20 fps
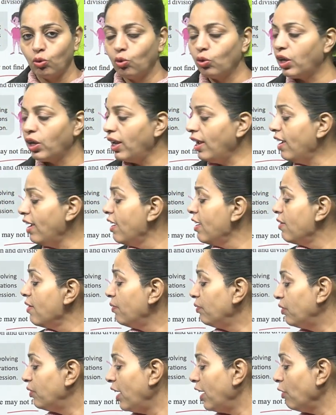Okay.
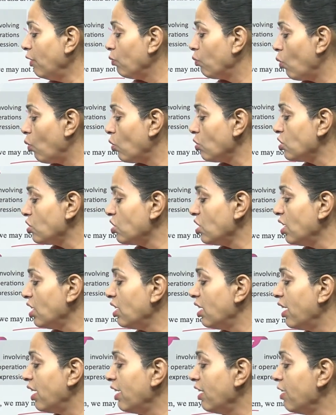Then what
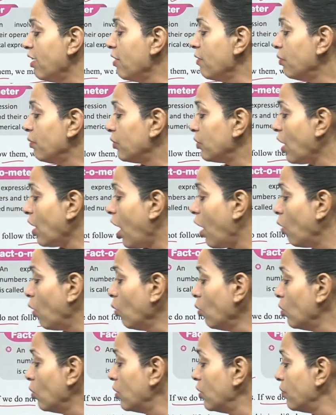she did?
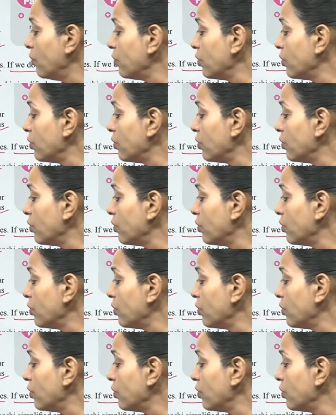Now,